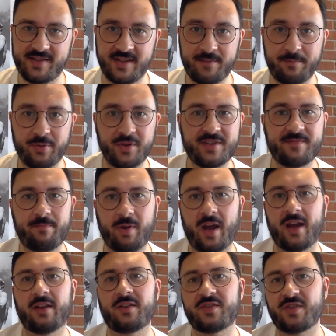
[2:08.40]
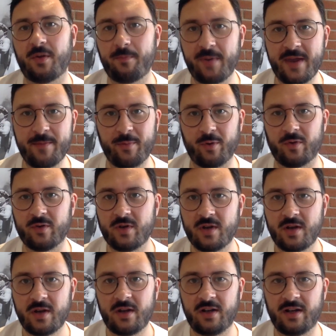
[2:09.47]
it puts blinders on people.
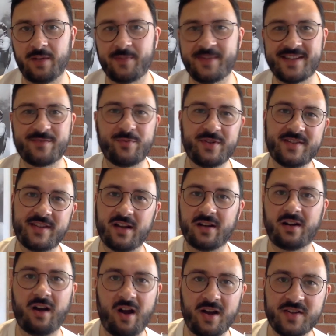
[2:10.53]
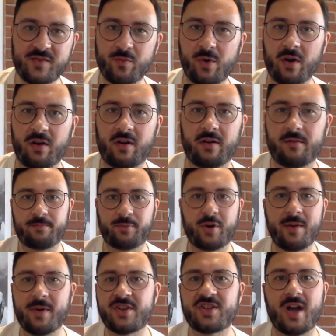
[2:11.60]
Obsessed with sunk cost, we're
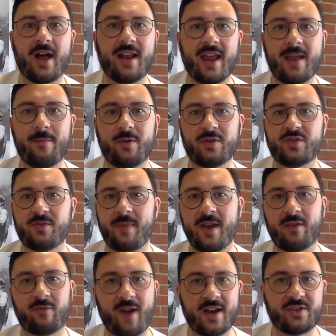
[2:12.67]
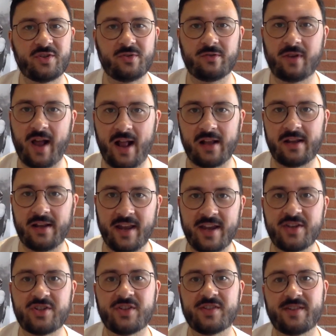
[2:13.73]
pretty much unable to make rational
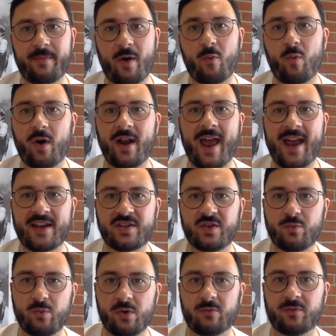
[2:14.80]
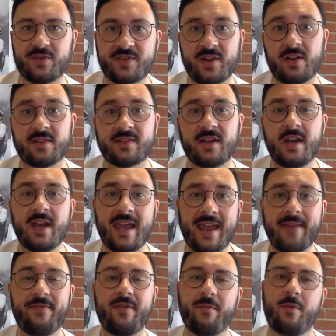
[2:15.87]
calculations about what action will result
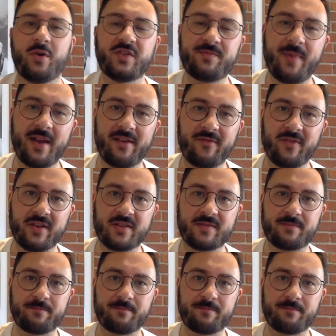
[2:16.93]
in the most benefit.